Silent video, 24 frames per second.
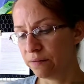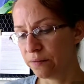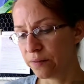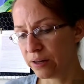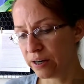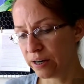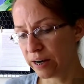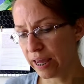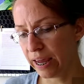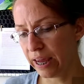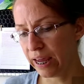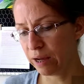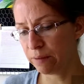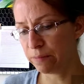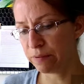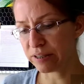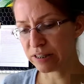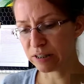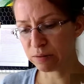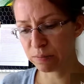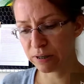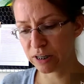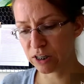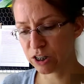the name, the
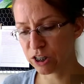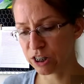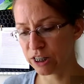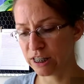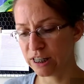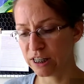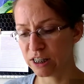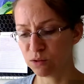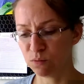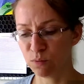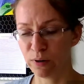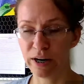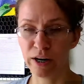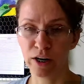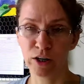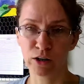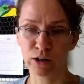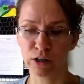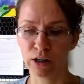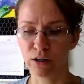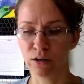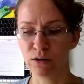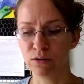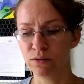species, where it
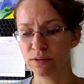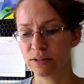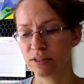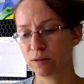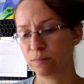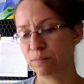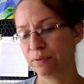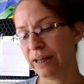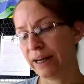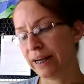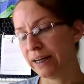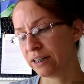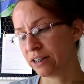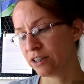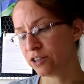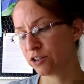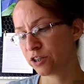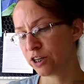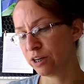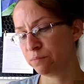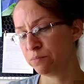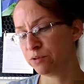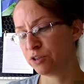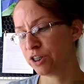grows, the plant
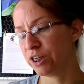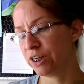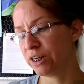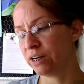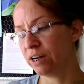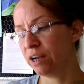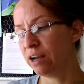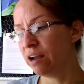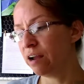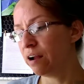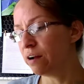description.